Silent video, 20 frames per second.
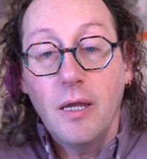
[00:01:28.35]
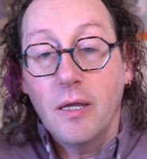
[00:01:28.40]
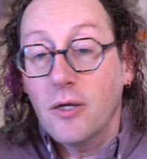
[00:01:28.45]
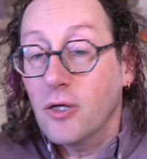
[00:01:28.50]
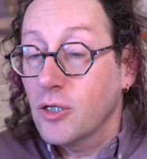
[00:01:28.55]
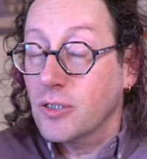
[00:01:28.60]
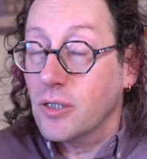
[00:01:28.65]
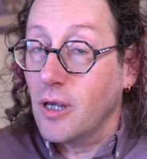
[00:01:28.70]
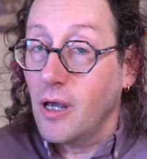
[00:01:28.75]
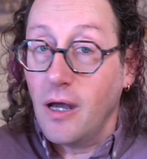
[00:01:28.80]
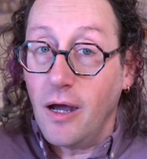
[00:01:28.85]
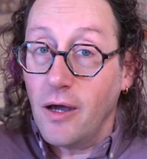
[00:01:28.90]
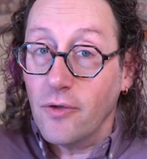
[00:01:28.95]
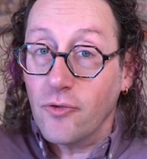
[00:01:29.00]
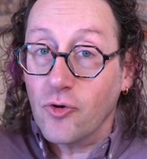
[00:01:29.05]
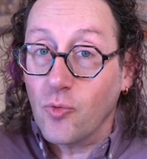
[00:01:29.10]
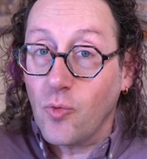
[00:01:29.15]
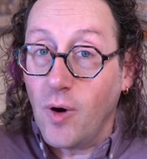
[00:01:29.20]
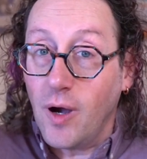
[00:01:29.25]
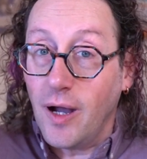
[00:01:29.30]
because
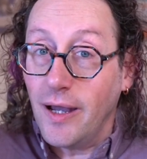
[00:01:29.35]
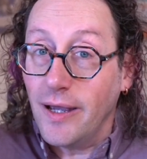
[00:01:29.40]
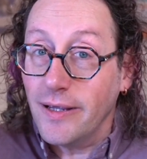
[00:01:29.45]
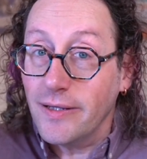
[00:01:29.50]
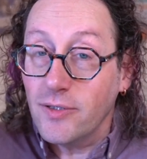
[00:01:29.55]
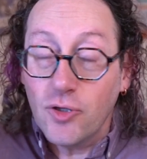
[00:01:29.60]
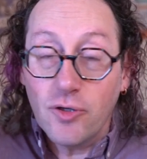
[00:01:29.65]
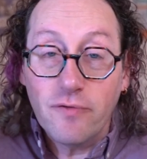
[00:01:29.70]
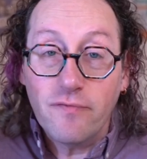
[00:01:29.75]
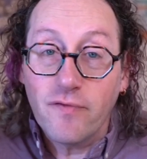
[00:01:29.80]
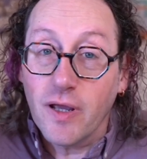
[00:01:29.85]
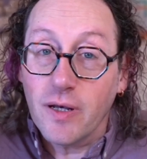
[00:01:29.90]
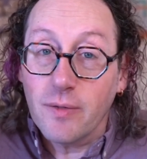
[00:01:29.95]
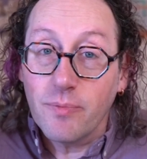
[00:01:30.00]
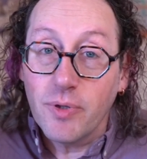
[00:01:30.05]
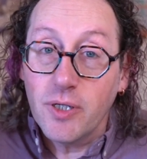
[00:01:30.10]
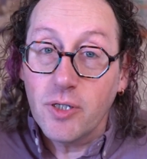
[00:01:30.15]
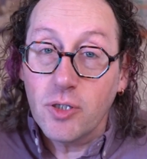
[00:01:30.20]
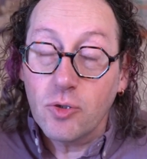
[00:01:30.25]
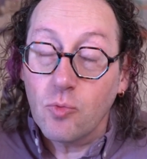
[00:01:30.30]
otherwise you've got a
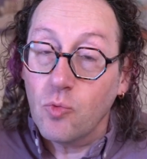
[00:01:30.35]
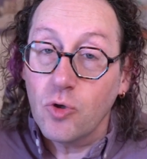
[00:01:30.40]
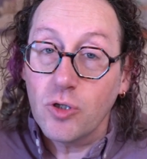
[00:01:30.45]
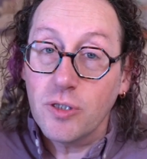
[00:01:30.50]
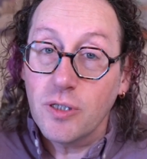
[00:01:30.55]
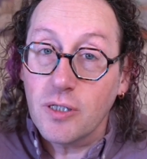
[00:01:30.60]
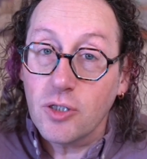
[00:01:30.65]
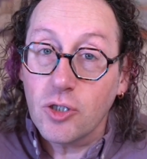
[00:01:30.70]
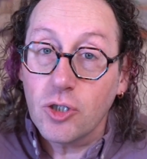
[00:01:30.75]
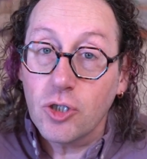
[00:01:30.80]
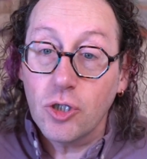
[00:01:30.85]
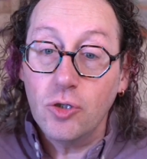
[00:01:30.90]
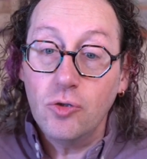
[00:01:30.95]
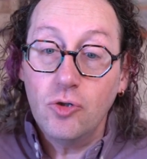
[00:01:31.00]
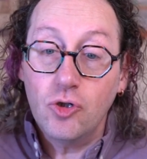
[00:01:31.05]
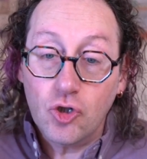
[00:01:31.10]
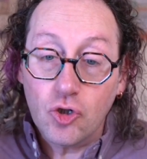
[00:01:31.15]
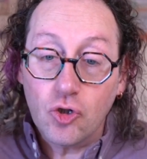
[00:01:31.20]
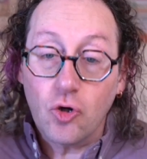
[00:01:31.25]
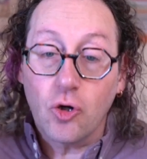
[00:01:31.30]
piece of wood that's too
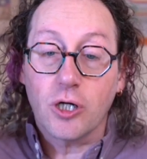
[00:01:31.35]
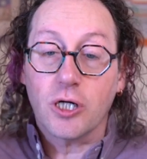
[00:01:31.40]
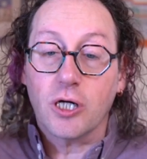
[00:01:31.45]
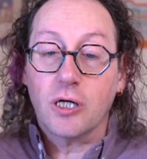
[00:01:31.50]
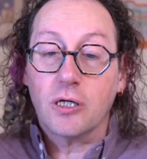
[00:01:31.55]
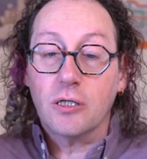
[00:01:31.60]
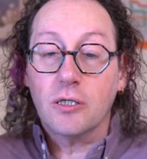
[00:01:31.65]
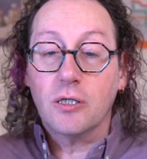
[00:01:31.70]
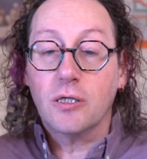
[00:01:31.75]
short,